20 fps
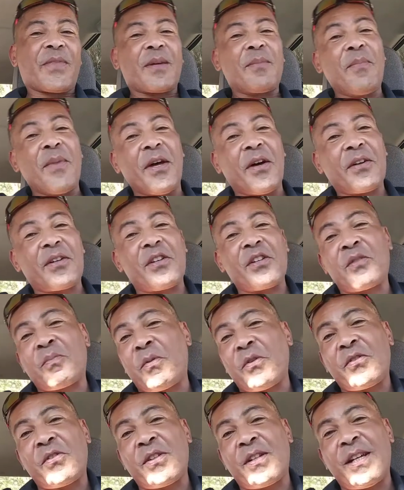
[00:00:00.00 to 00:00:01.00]
Milk is
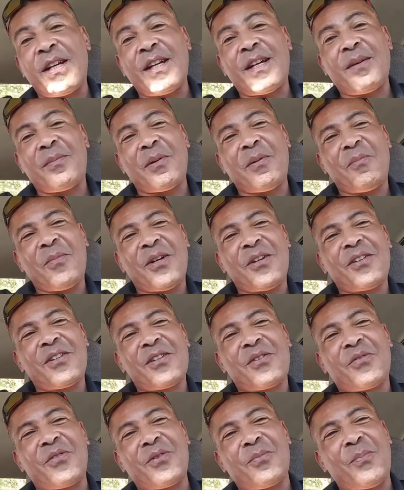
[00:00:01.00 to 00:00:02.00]
supposed to take it, but milk
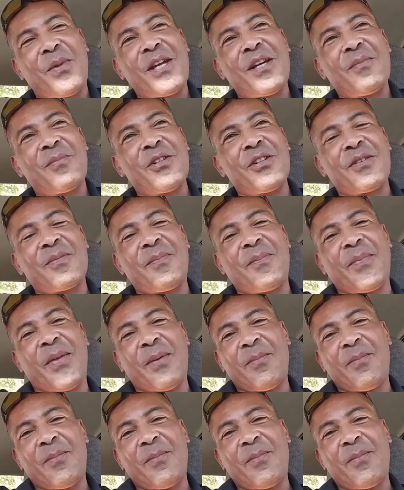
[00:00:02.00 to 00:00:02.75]
is for babies.